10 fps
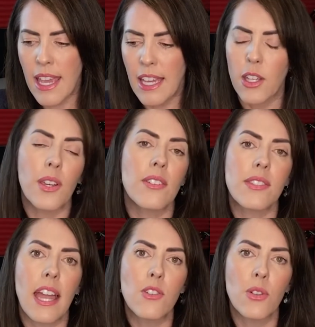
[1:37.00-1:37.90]
you can
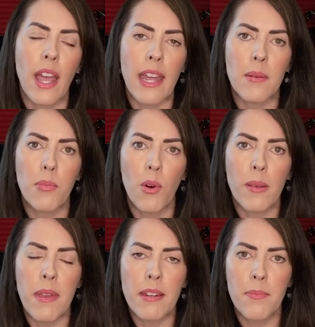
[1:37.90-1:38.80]
schedule an
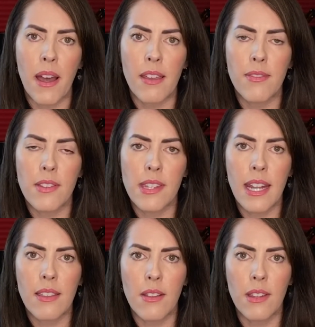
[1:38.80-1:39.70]
appointment by
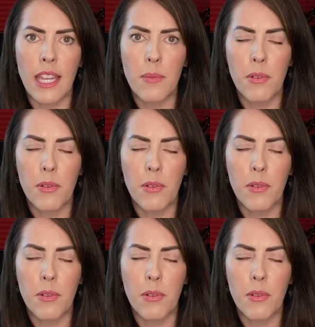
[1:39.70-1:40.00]
visiting the link